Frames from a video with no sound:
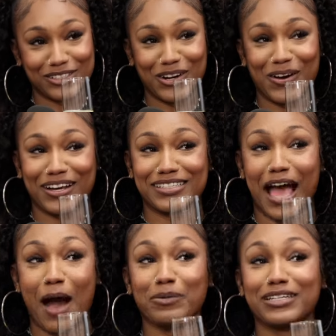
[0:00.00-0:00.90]
girl, because no.
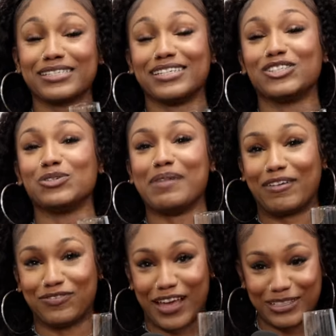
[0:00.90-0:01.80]
I would have sent you my
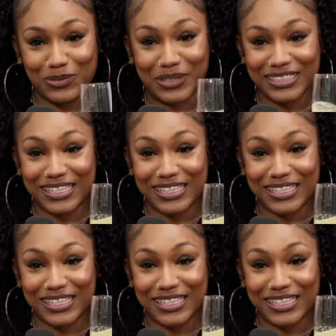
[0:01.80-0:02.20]
face with